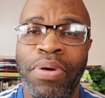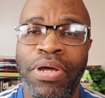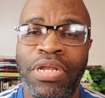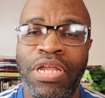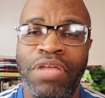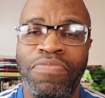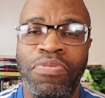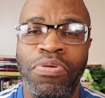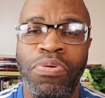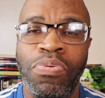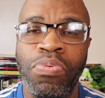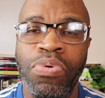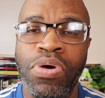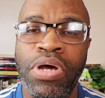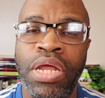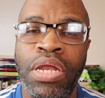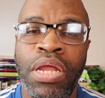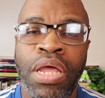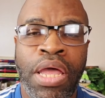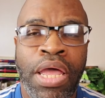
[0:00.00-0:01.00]
button if you
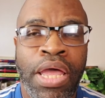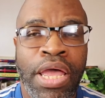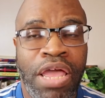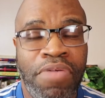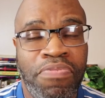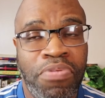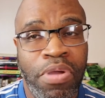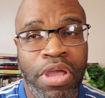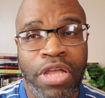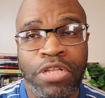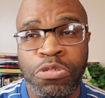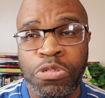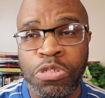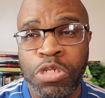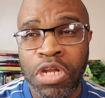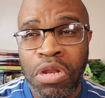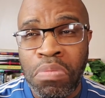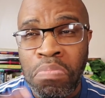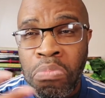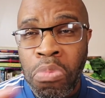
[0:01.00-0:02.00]
would. If you're
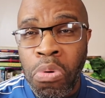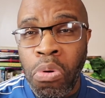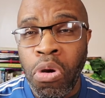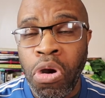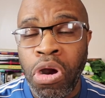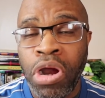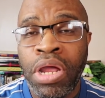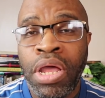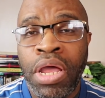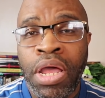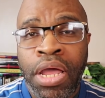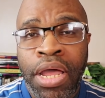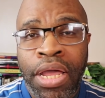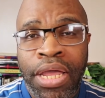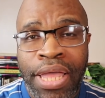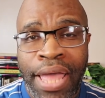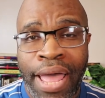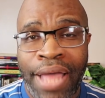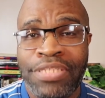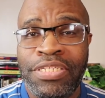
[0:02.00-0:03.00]
interested in more
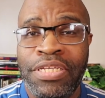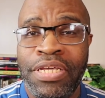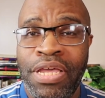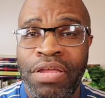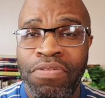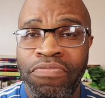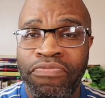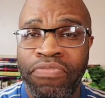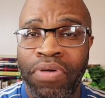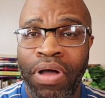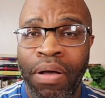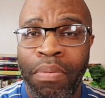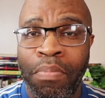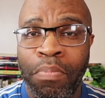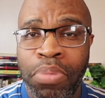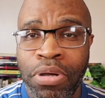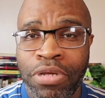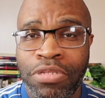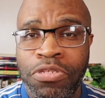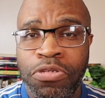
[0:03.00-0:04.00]
content from
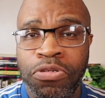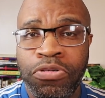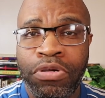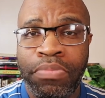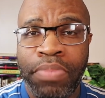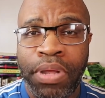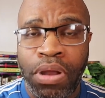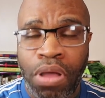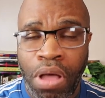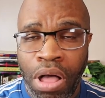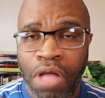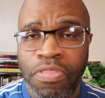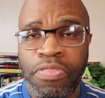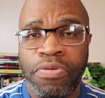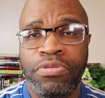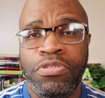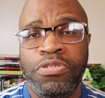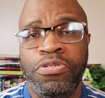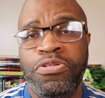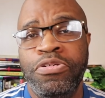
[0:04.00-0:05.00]
BookTube and
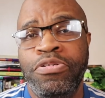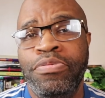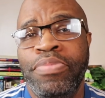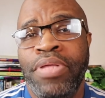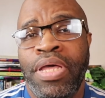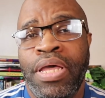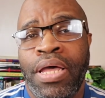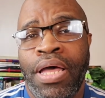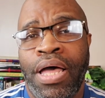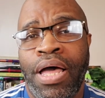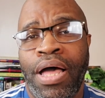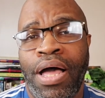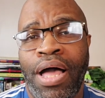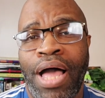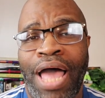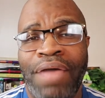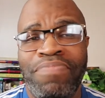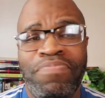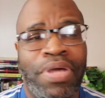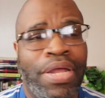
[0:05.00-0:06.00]
AuthorTube, uh,
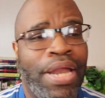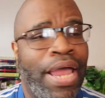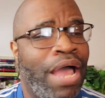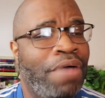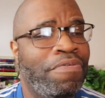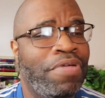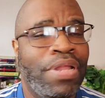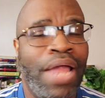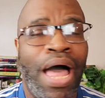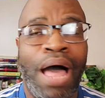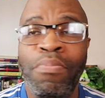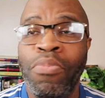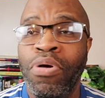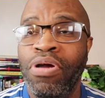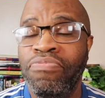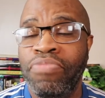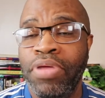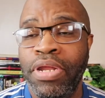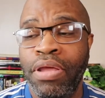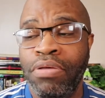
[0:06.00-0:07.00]
I'm going to have a lot more
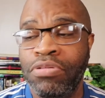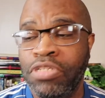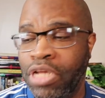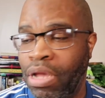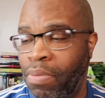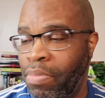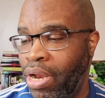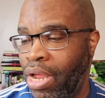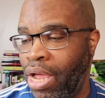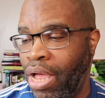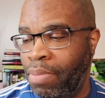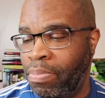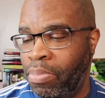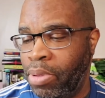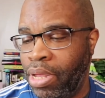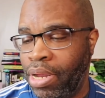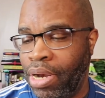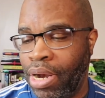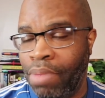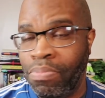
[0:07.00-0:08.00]
videos coming up,
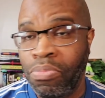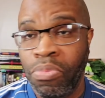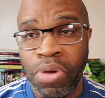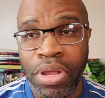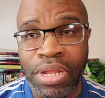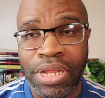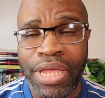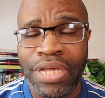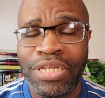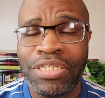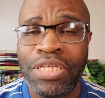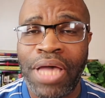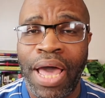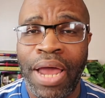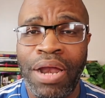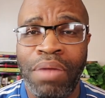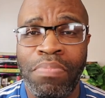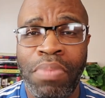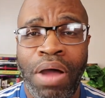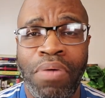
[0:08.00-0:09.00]
and I'm really
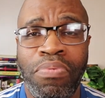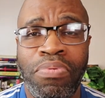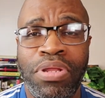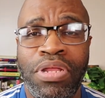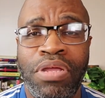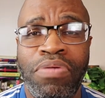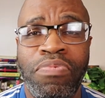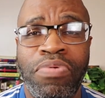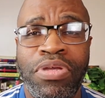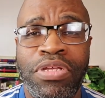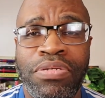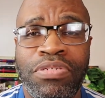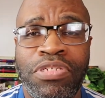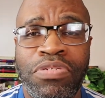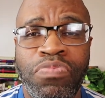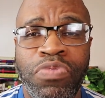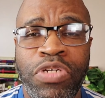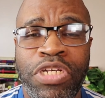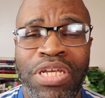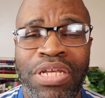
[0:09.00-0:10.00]
excited about really re
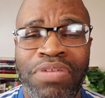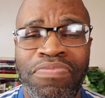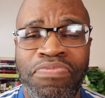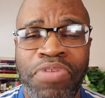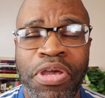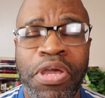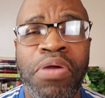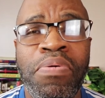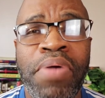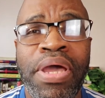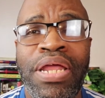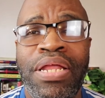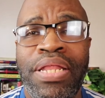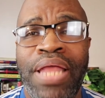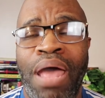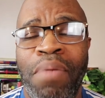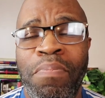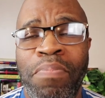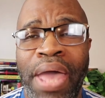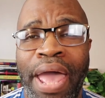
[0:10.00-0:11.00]
reinvigorating
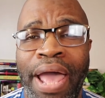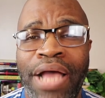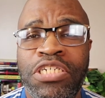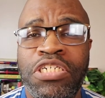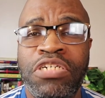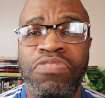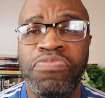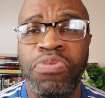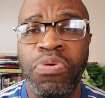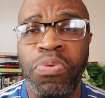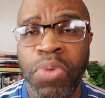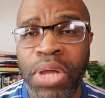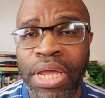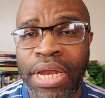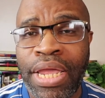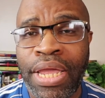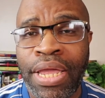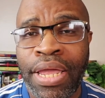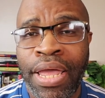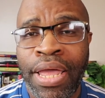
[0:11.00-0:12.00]
that passion for
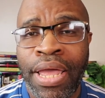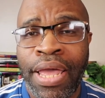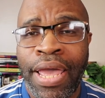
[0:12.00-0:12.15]
reading.